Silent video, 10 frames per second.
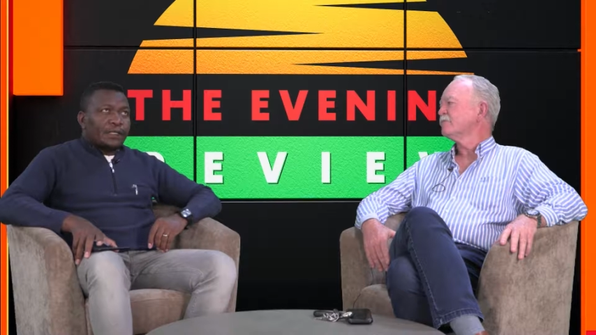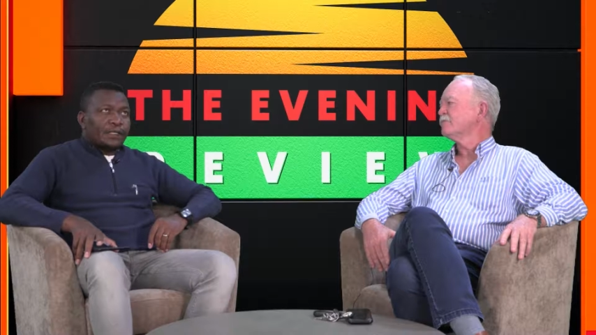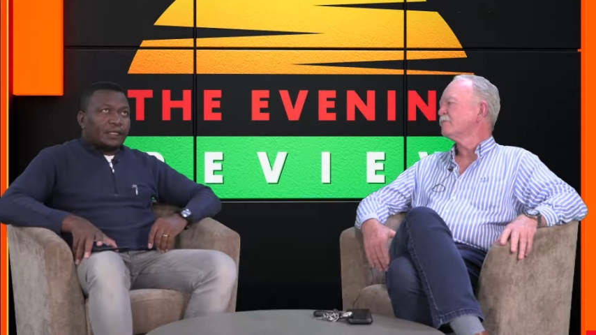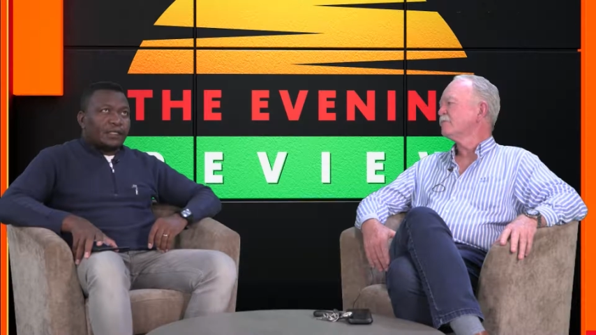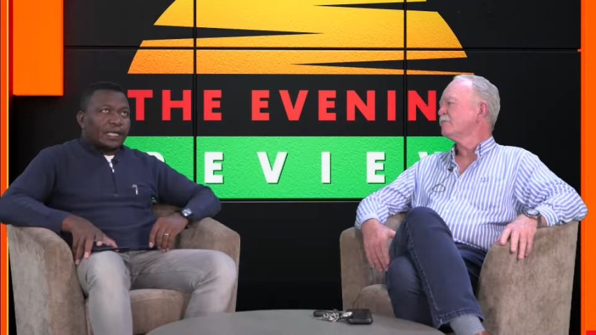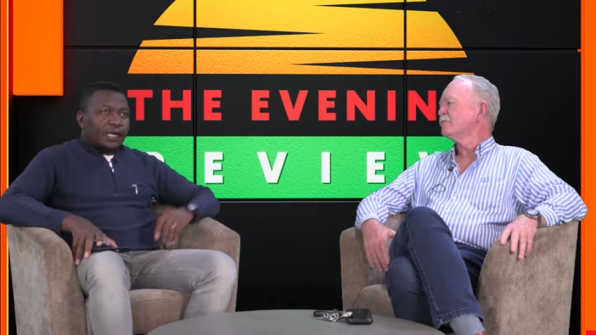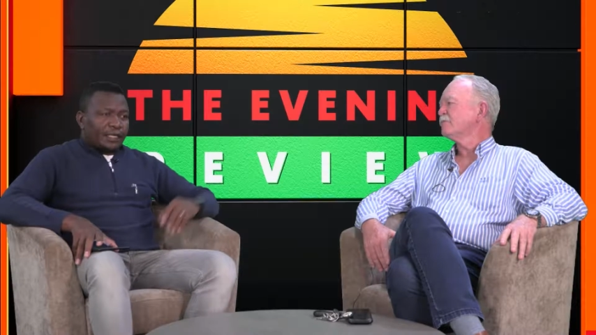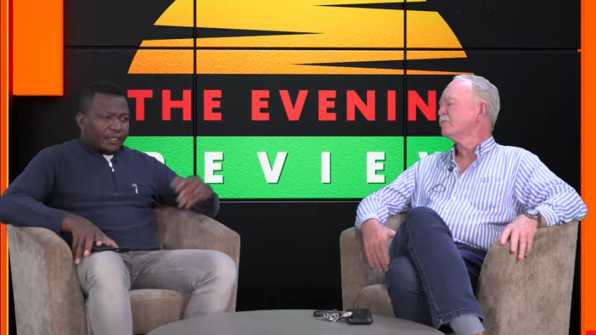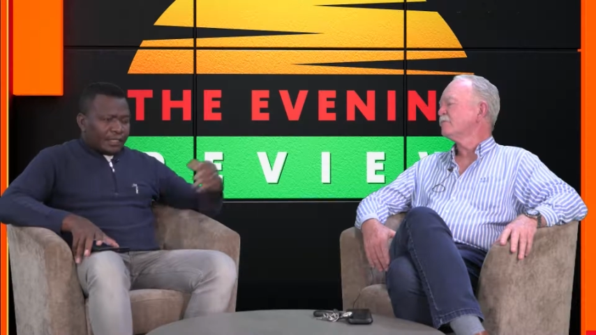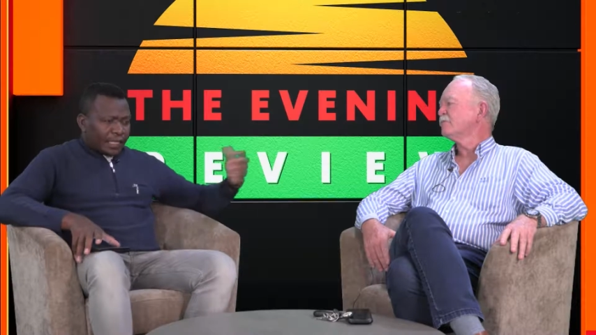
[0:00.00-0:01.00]
Speaker 1: yeah,
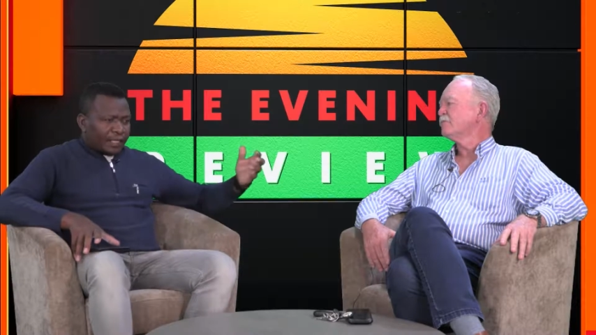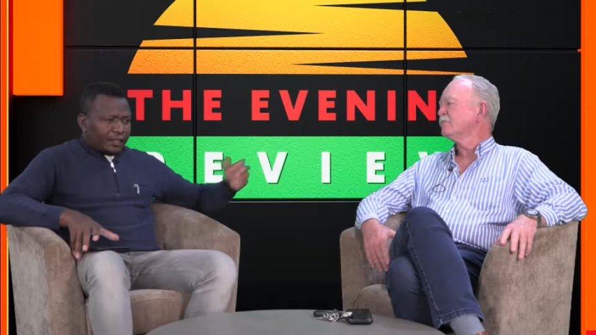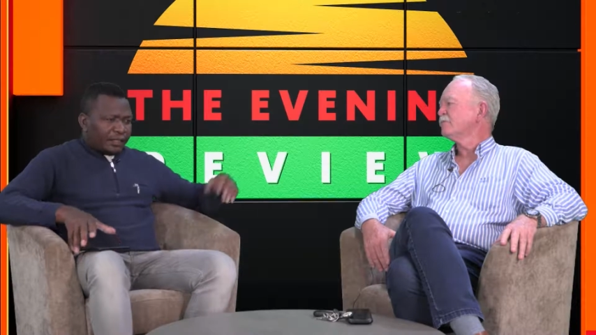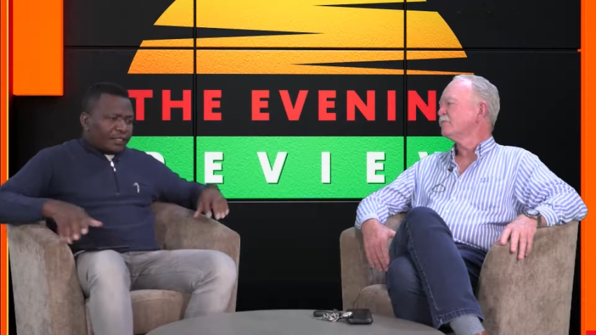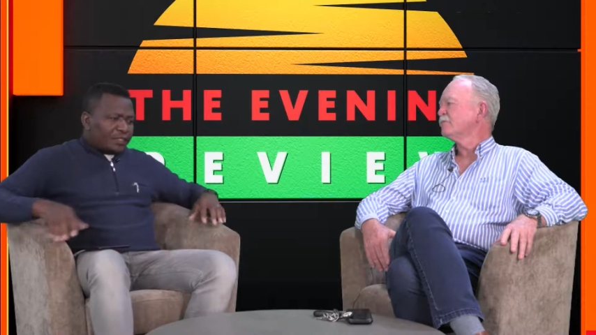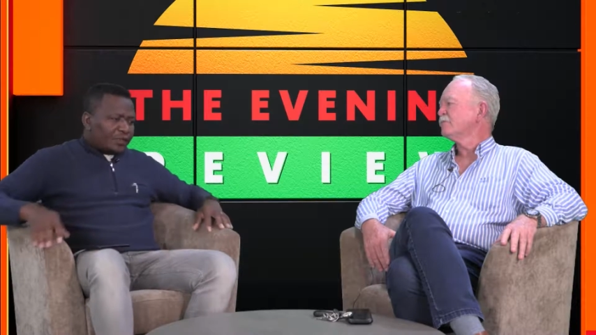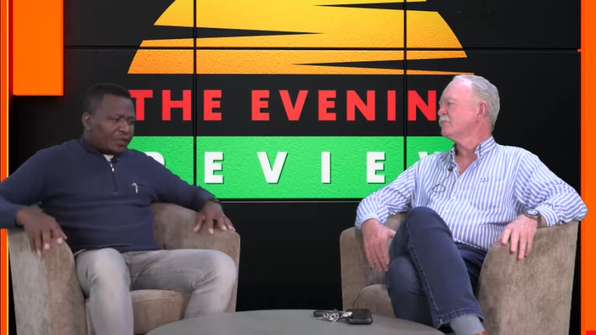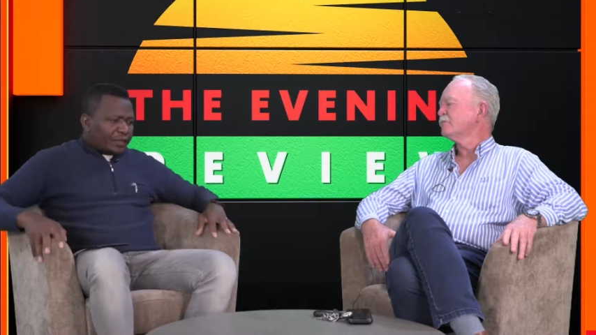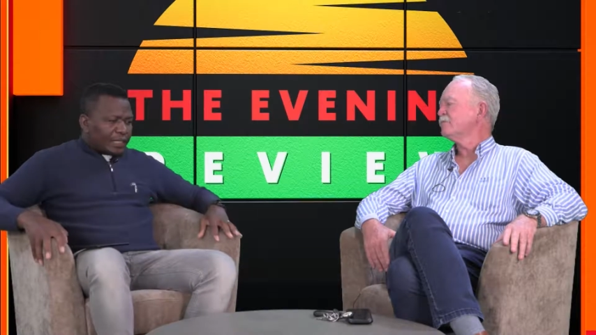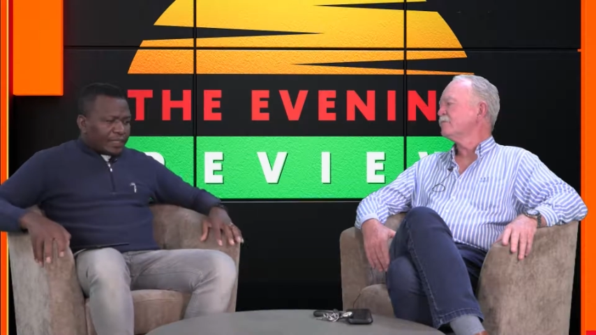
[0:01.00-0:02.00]
yeah. So
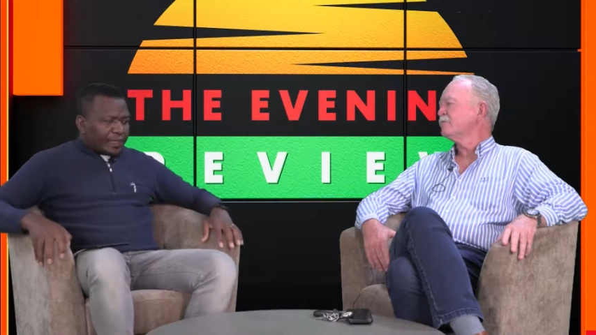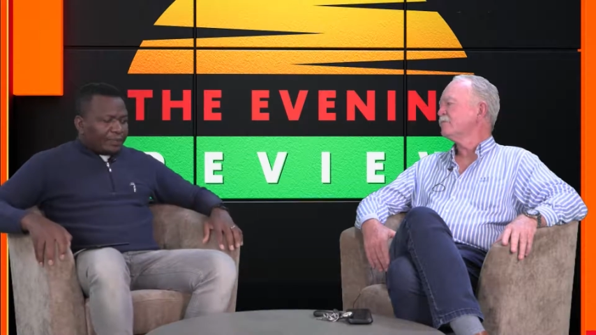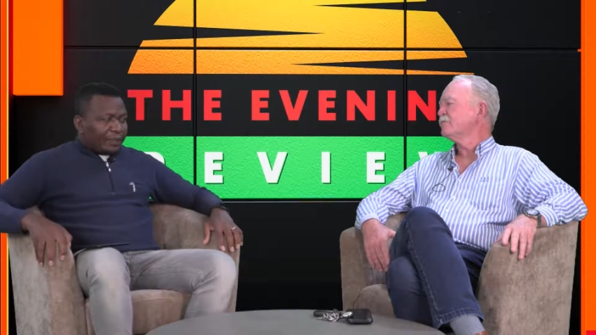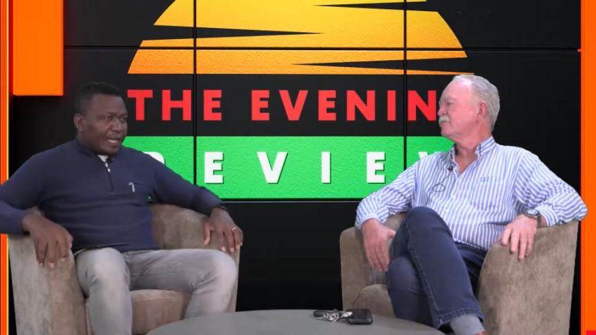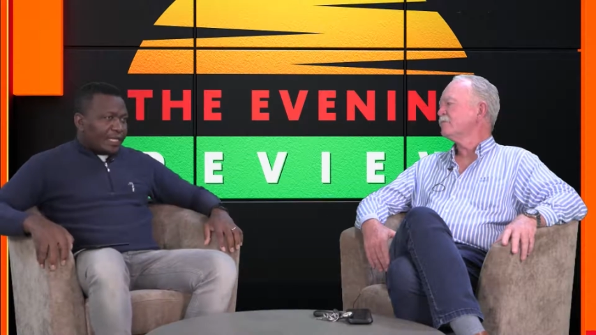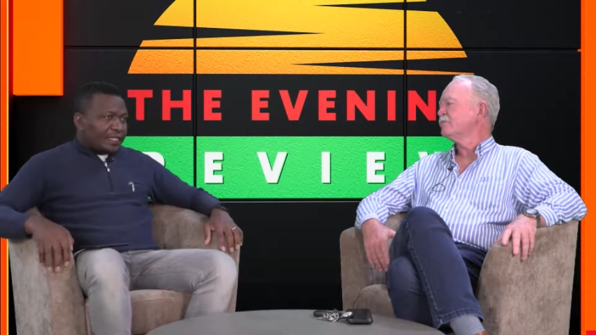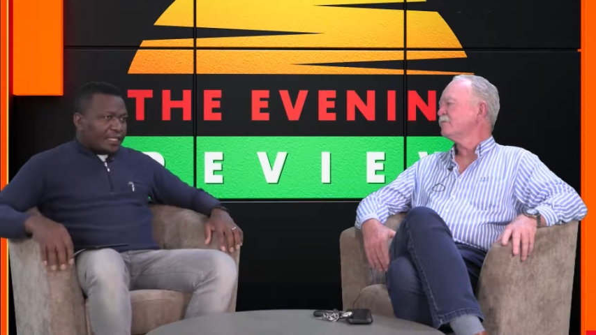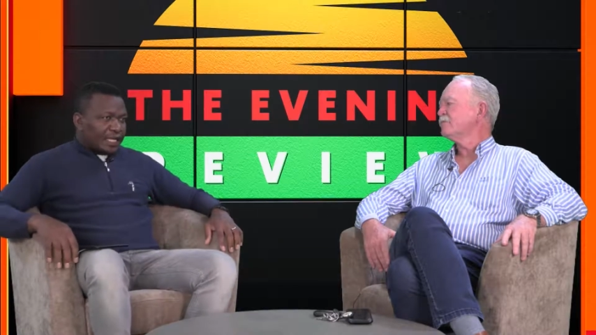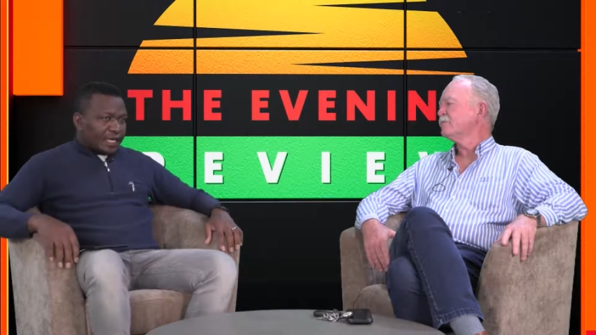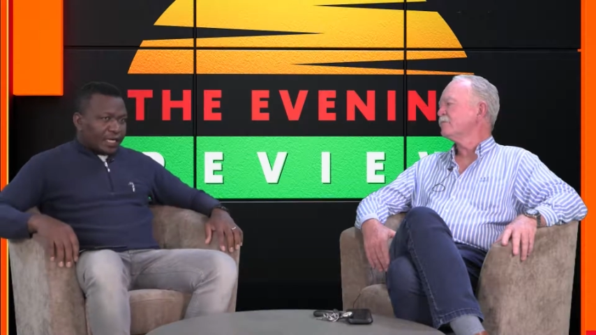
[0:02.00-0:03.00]
the, the plans
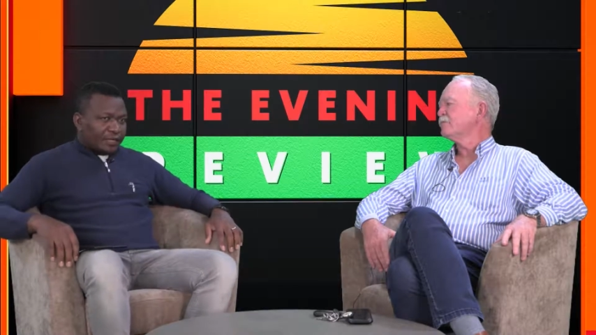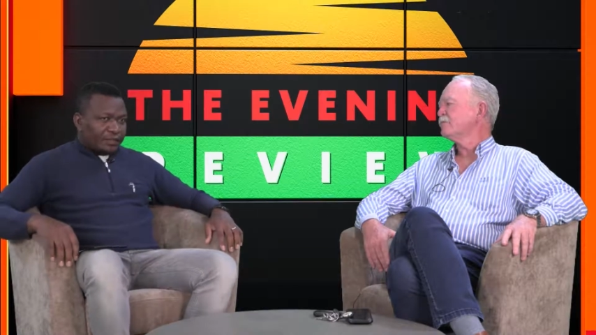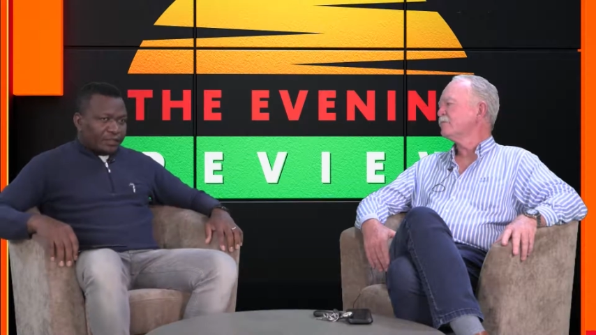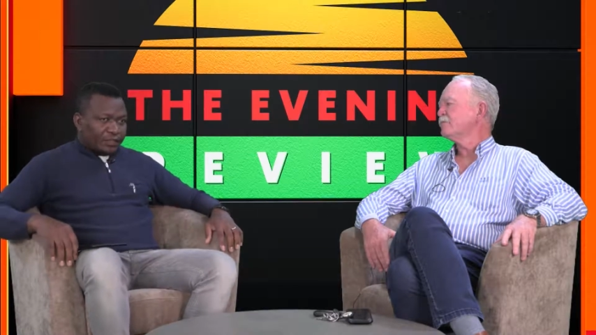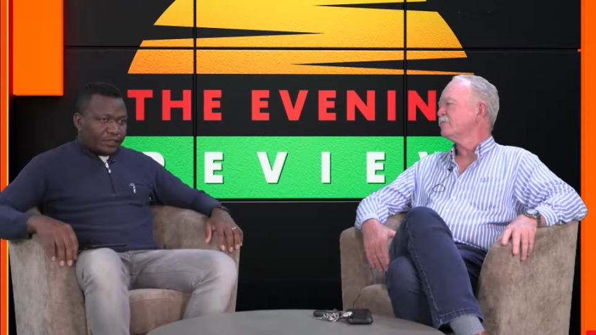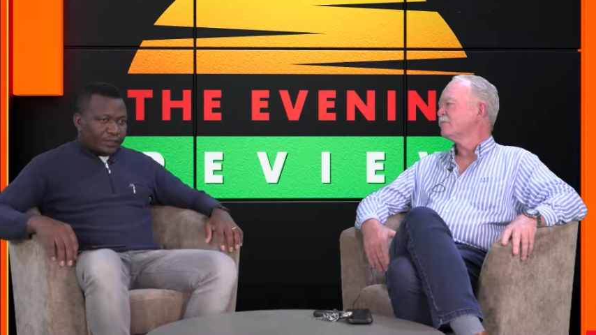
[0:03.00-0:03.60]
around,